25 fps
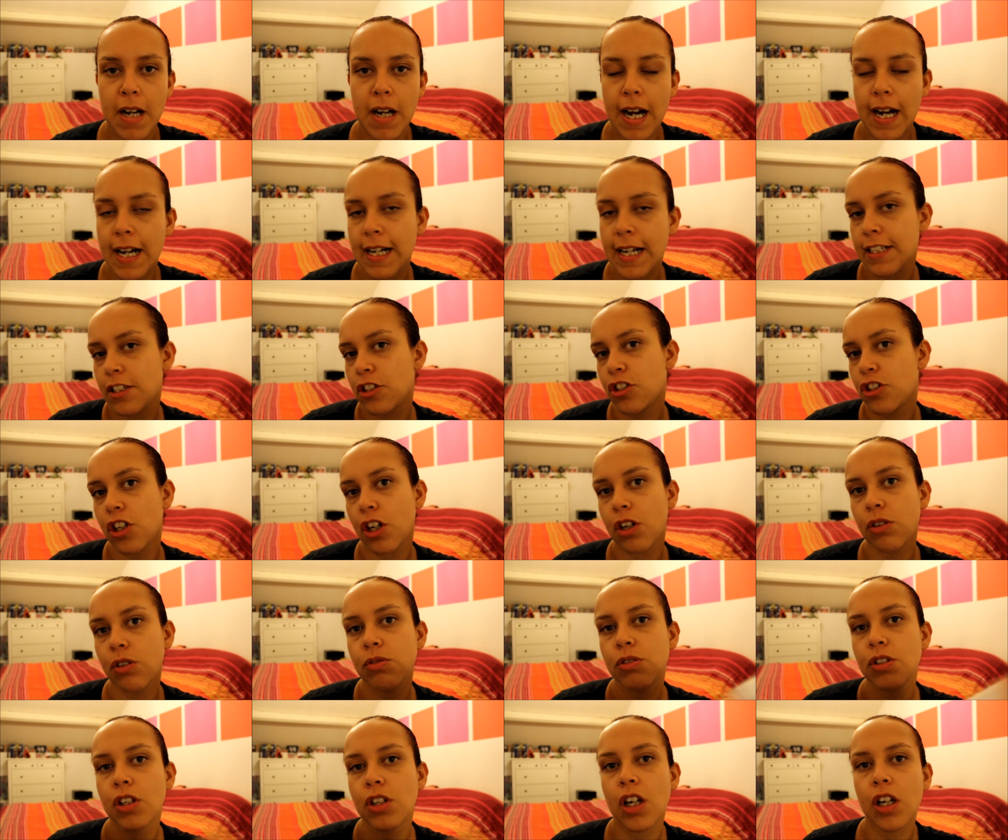I
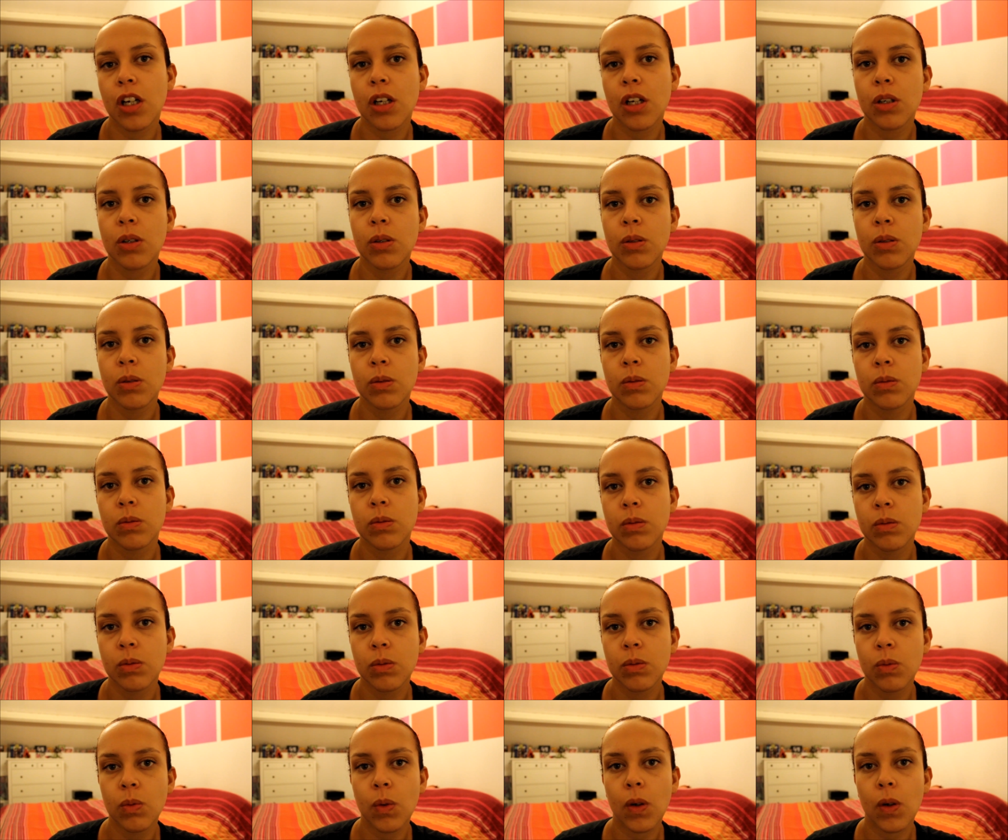don't know
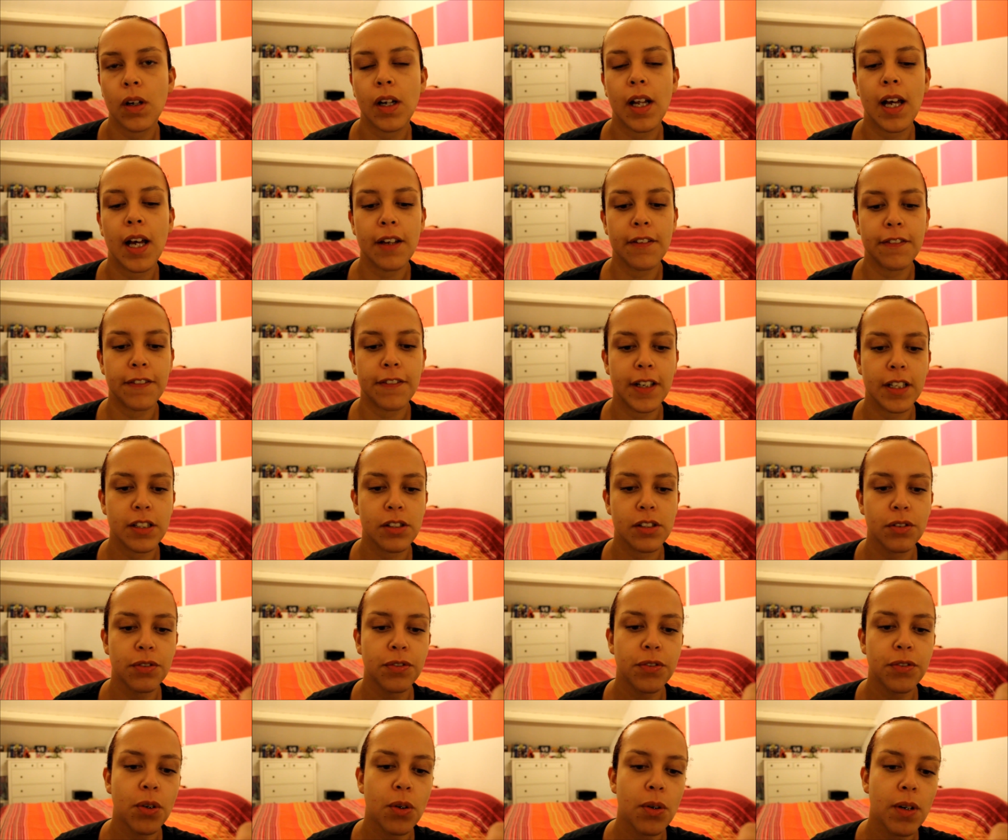what light
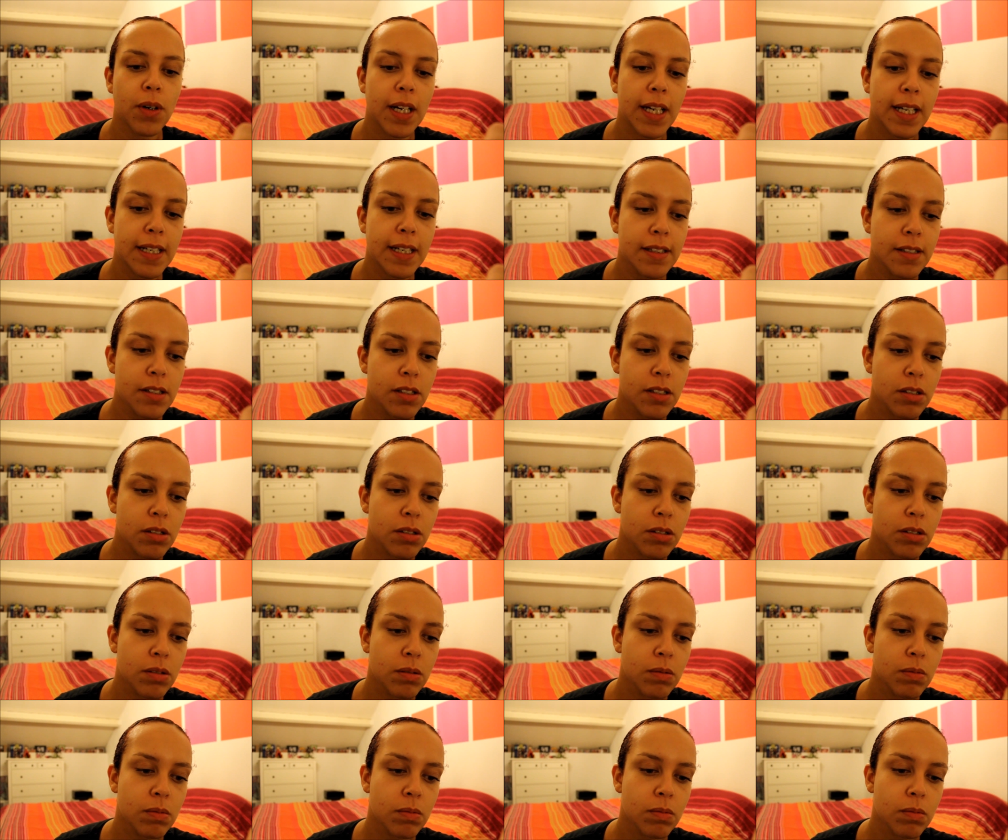factor four is,